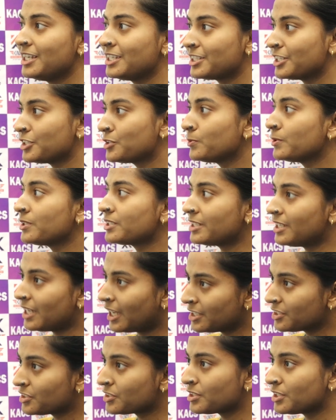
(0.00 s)
So it was
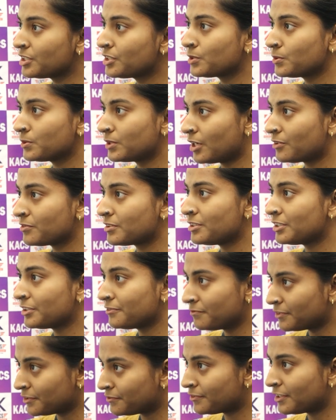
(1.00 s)
launched in
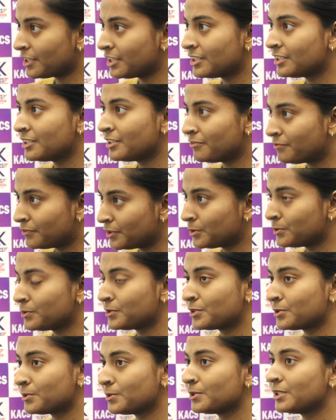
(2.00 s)
2015 in a
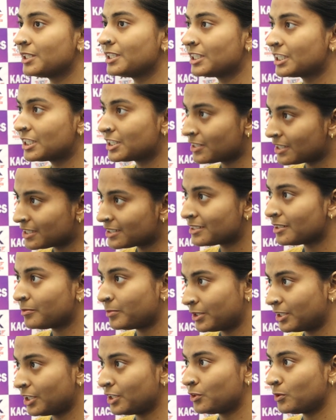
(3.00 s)
view to increase the
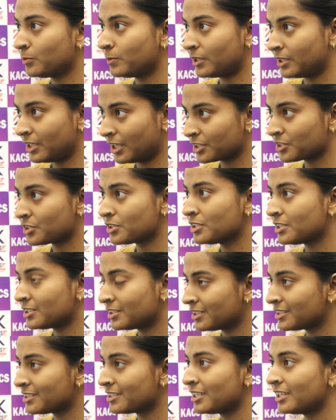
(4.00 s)
potato production in
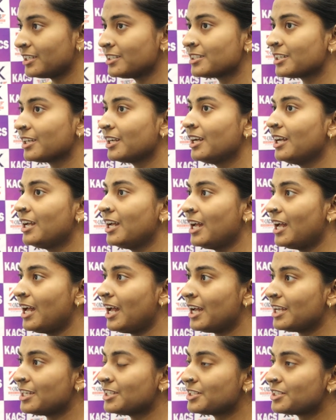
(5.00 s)
the state,
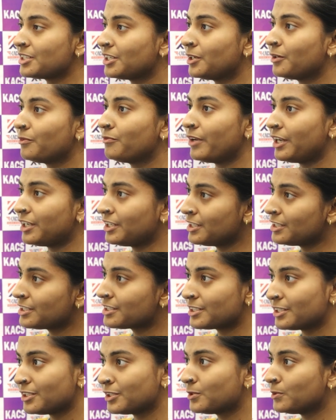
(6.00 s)
and
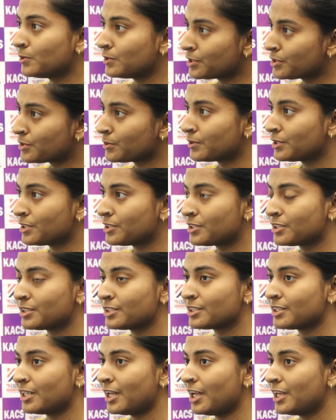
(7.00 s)
various cold
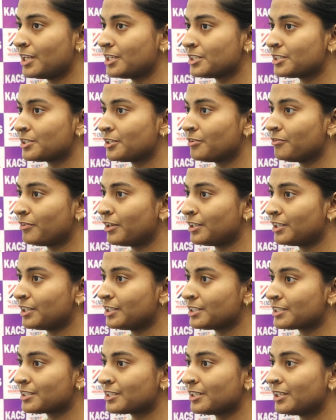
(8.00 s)
storages and
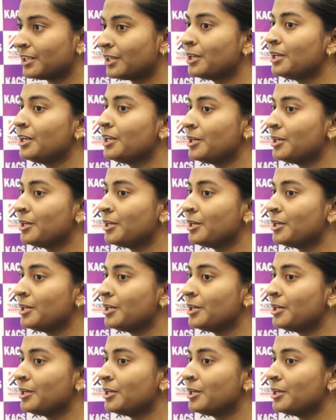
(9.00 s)
various supports.